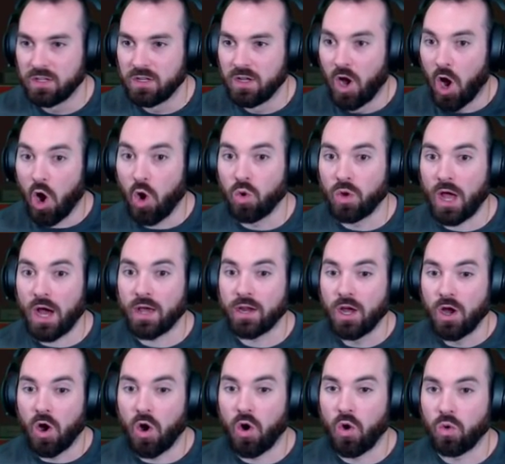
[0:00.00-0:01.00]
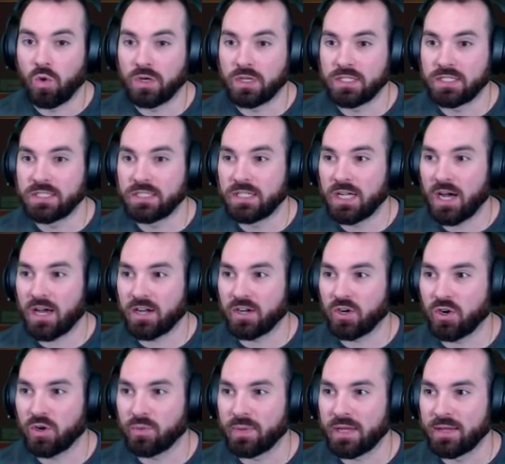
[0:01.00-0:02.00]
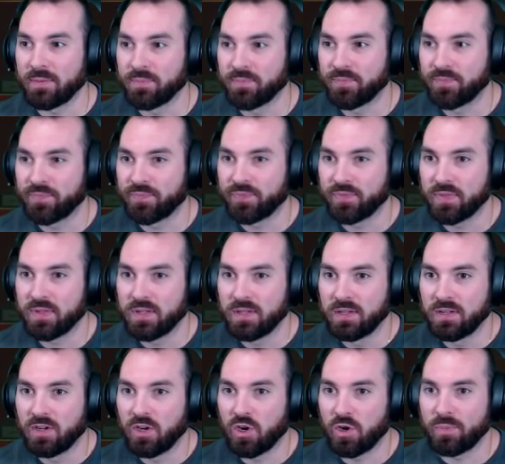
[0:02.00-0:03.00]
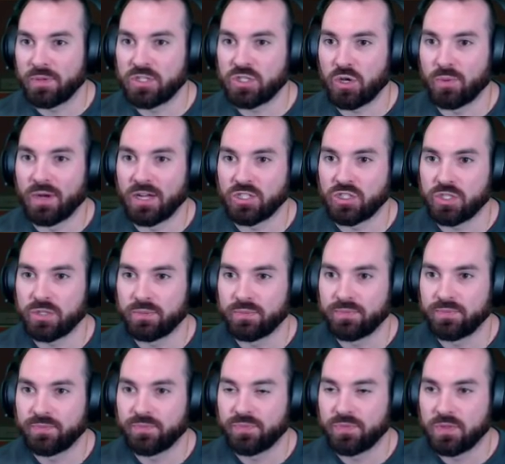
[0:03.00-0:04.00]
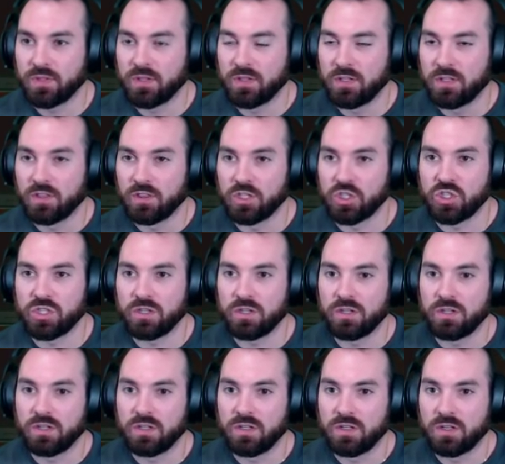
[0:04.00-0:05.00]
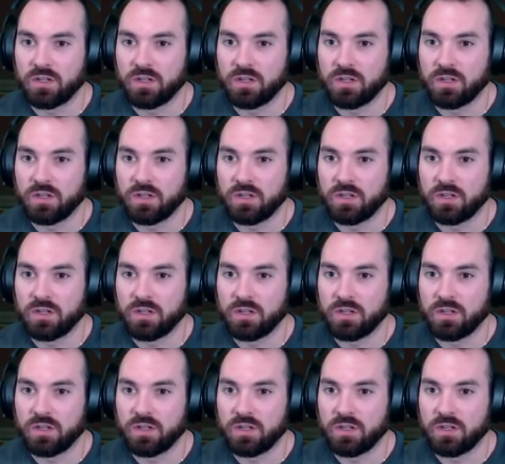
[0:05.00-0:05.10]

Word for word: oh shotgun god! Oh great. god! It hurt me. Hurt me so much. The description says